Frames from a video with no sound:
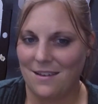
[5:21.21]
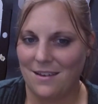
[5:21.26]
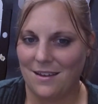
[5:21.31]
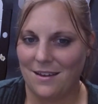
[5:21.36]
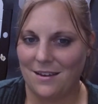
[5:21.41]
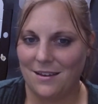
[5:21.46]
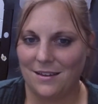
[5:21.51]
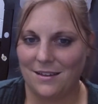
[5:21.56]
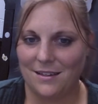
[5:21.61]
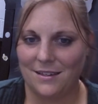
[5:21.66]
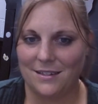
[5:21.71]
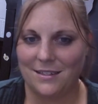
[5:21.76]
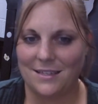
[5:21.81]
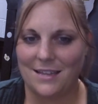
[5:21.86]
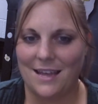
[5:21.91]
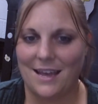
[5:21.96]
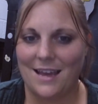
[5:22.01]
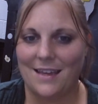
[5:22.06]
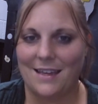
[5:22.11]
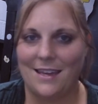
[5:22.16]
and
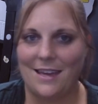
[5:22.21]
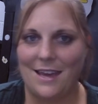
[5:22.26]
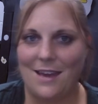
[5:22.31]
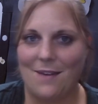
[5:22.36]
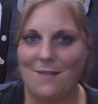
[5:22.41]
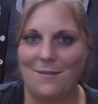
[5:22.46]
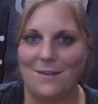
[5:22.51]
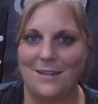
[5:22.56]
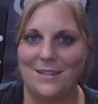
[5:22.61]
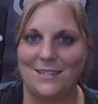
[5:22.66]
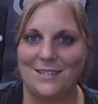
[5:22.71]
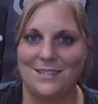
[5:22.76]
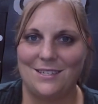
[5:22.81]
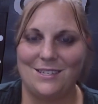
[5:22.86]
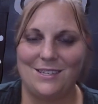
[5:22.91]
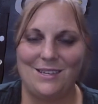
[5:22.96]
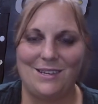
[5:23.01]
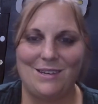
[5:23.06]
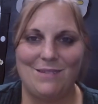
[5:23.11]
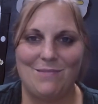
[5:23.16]
I can't wait to
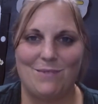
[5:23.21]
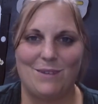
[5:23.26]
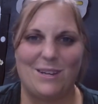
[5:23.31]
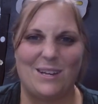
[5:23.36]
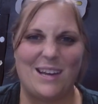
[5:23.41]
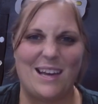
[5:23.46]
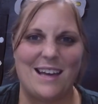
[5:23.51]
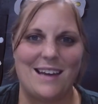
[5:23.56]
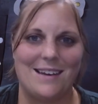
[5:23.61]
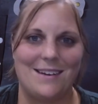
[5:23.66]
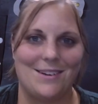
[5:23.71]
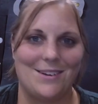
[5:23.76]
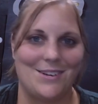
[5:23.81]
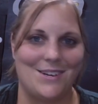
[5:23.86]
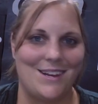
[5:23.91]
see what kind of